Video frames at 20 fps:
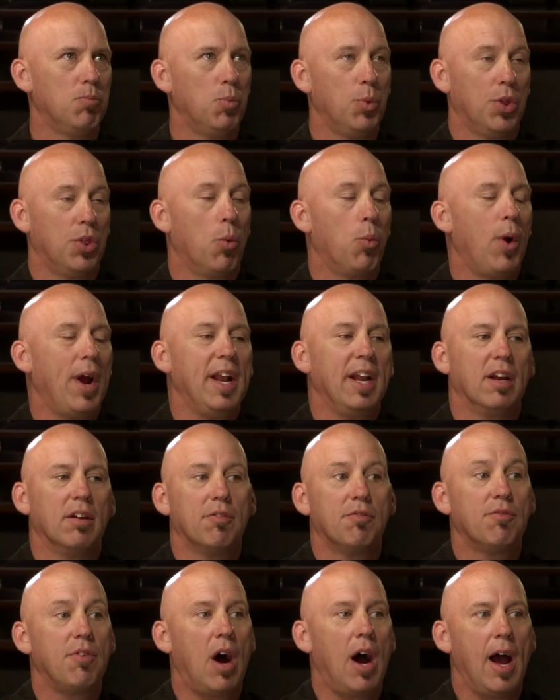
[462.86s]
with a weighting
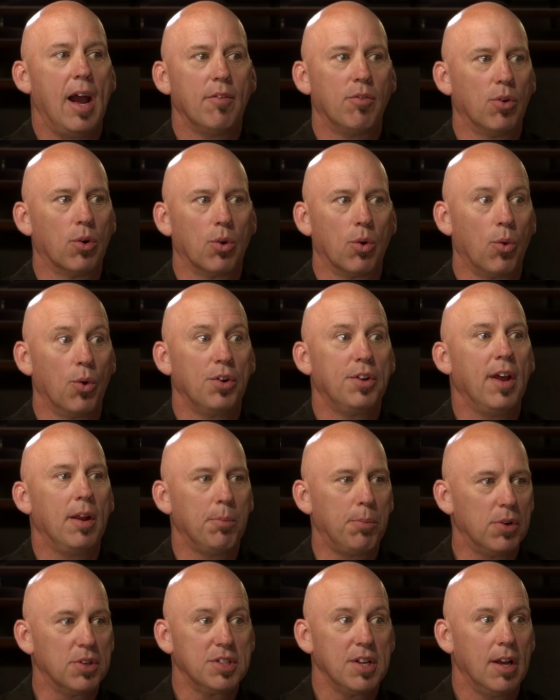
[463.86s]
of 5 or
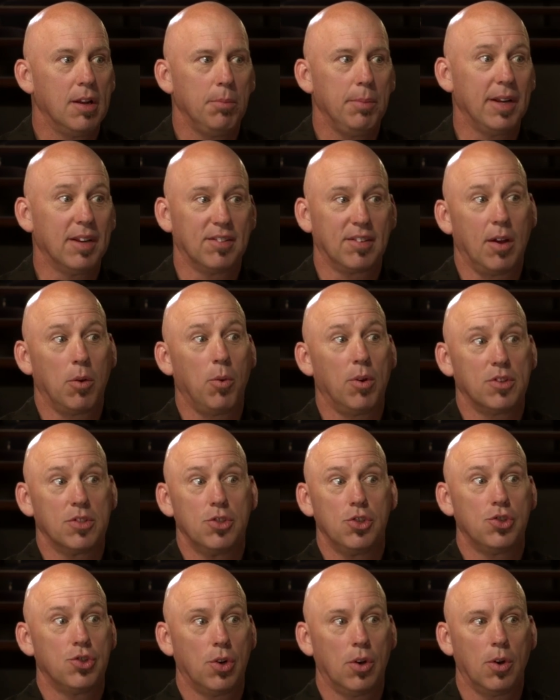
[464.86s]
10% because I
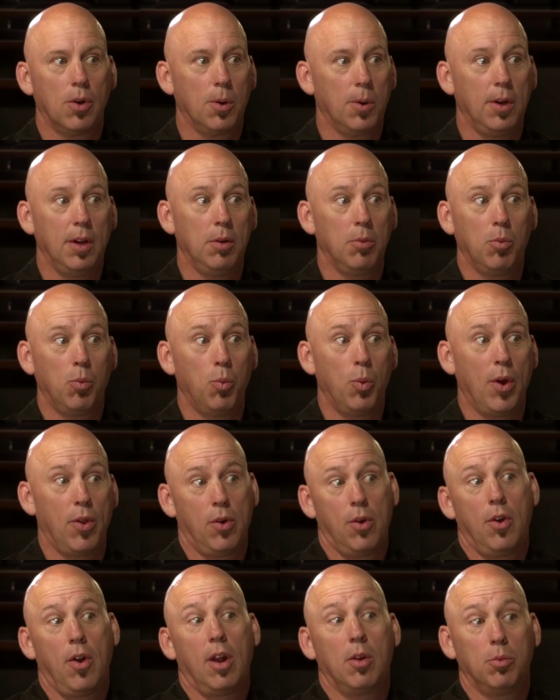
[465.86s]
wasn't sure
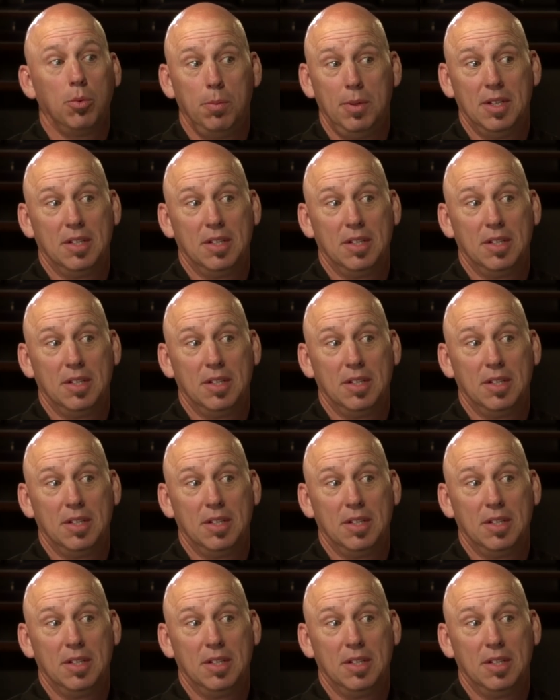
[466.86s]
whether or not it would